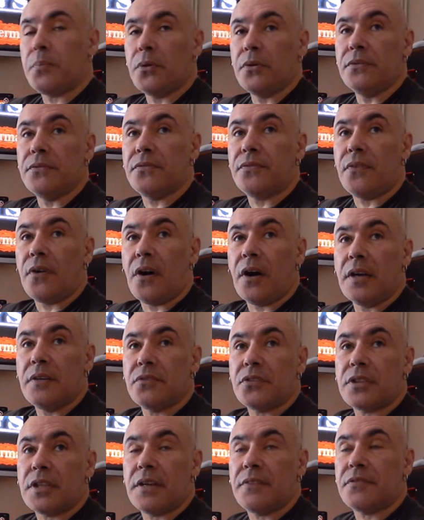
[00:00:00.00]

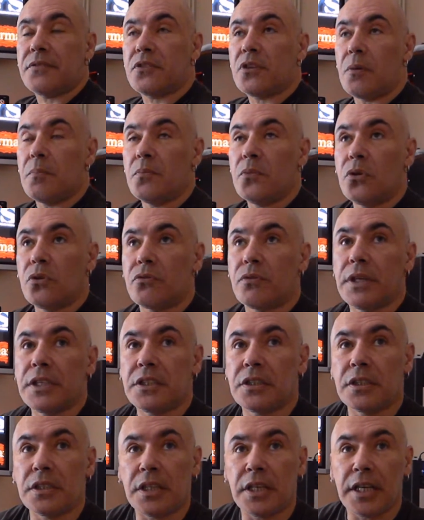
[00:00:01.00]
0.5s. They've got more
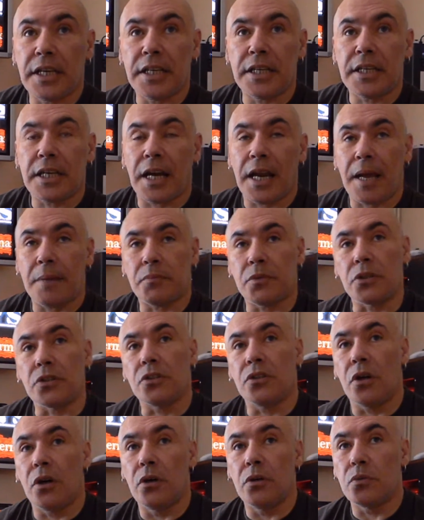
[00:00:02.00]
recently Clapton
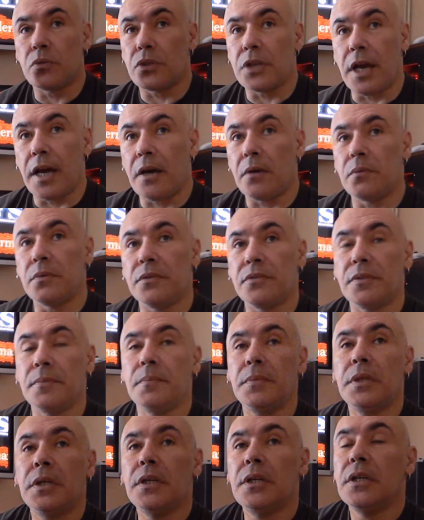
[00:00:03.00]
coils out with
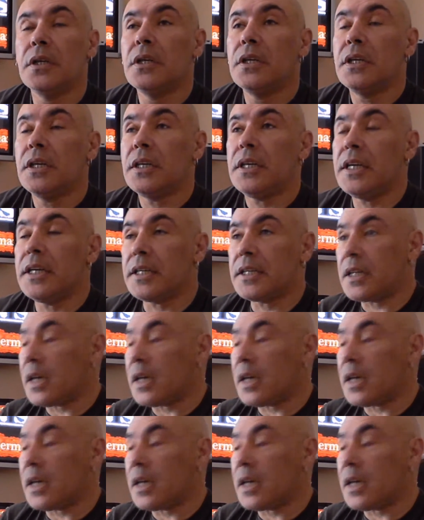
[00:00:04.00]
them. It